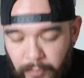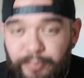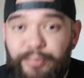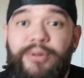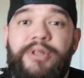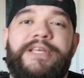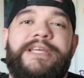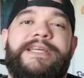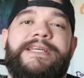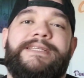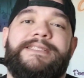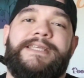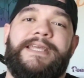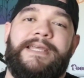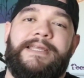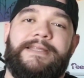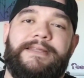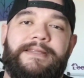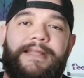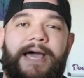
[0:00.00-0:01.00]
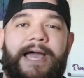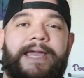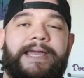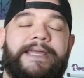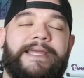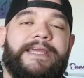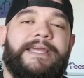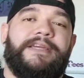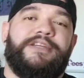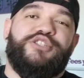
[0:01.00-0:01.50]
please hit
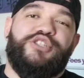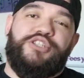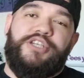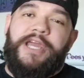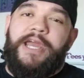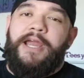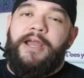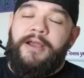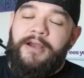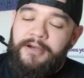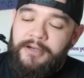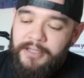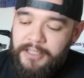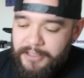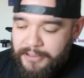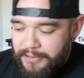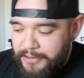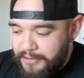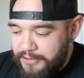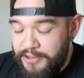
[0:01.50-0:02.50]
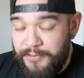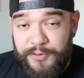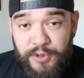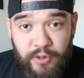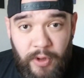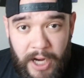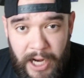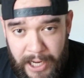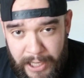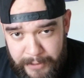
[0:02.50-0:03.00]
like, share,
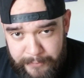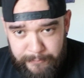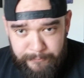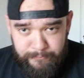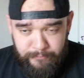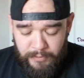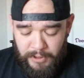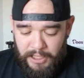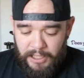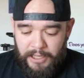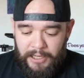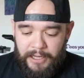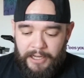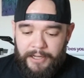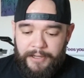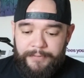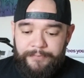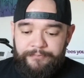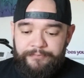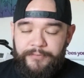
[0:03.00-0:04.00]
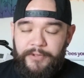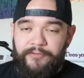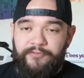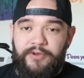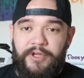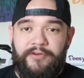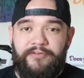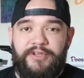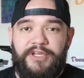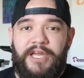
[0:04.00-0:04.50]
subscribe. If
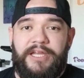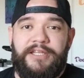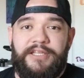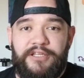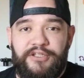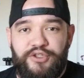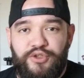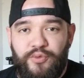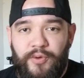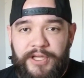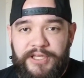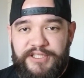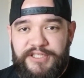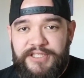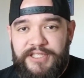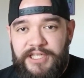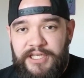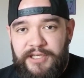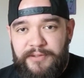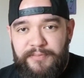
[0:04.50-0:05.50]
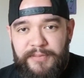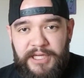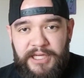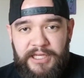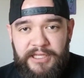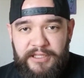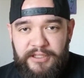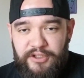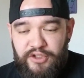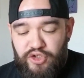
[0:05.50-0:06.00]
you have any ideas you want to see
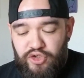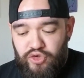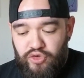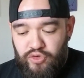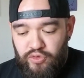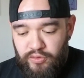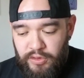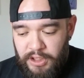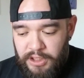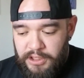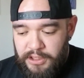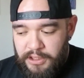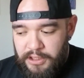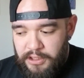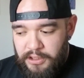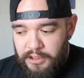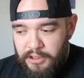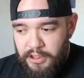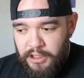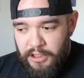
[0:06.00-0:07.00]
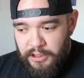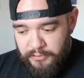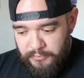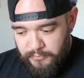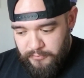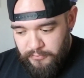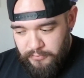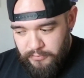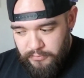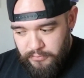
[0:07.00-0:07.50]
me do,
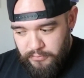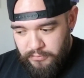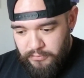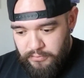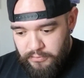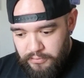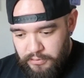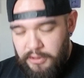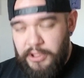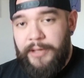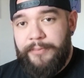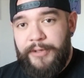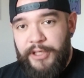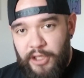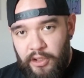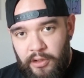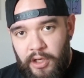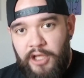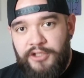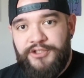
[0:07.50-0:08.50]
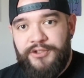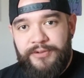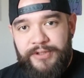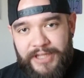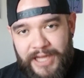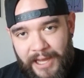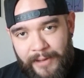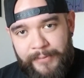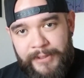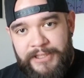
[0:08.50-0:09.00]
let me know also in the
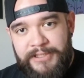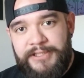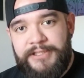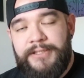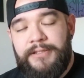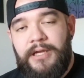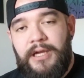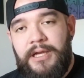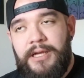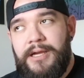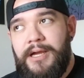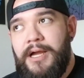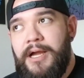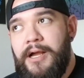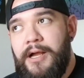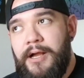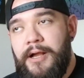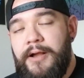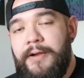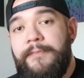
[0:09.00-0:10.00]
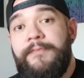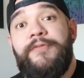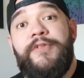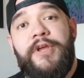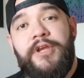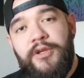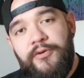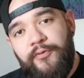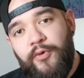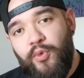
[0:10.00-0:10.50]
comments.
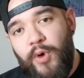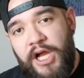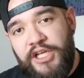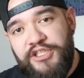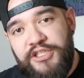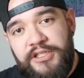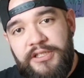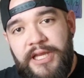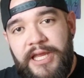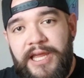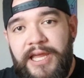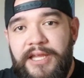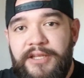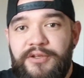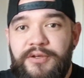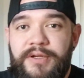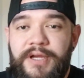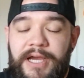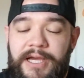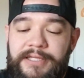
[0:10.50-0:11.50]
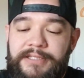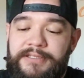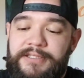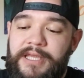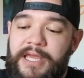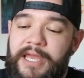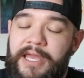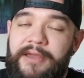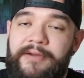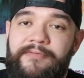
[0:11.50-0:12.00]
Thank you for watching, and you guys
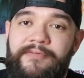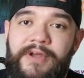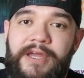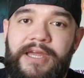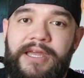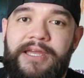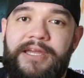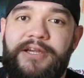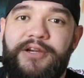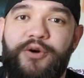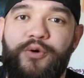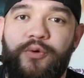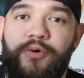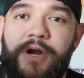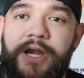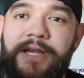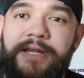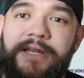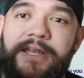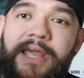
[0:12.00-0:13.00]
have a great